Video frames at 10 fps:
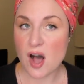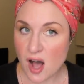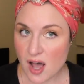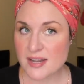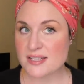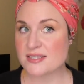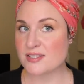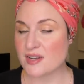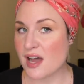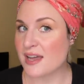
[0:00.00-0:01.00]
honest
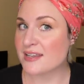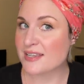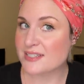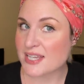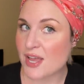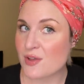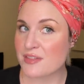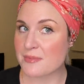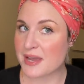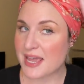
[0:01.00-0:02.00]
to God can tell
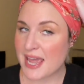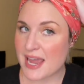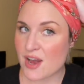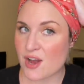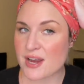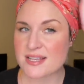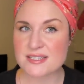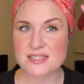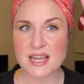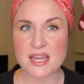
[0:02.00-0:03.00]
that my hair
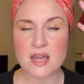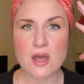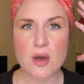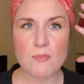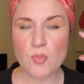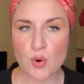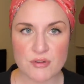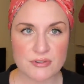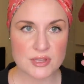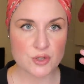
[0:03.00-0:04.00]
is like
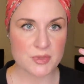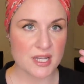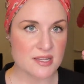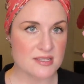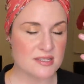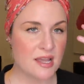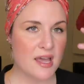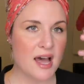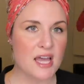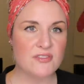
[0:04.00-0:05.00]
more voluminous.
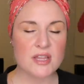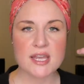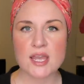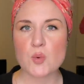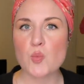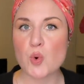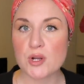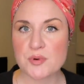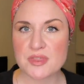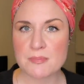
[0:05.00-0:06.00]
I feel like I can
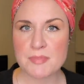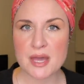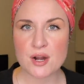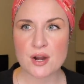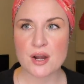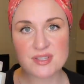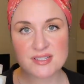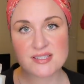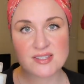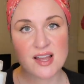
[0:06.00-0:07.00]
work with it better.
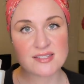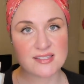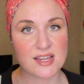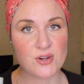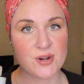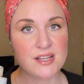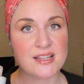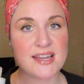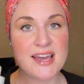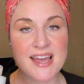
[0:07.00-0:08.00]
This is not snake oil.
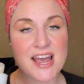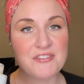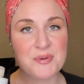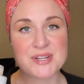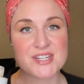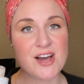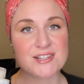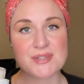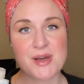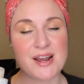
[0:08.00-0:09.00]
Like, everyone
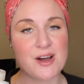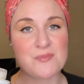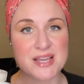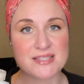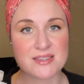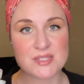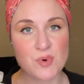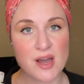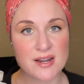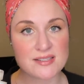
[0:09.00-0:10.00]
talks about how amazing this
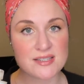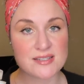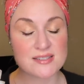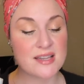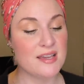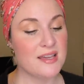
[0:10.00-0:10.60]
product is,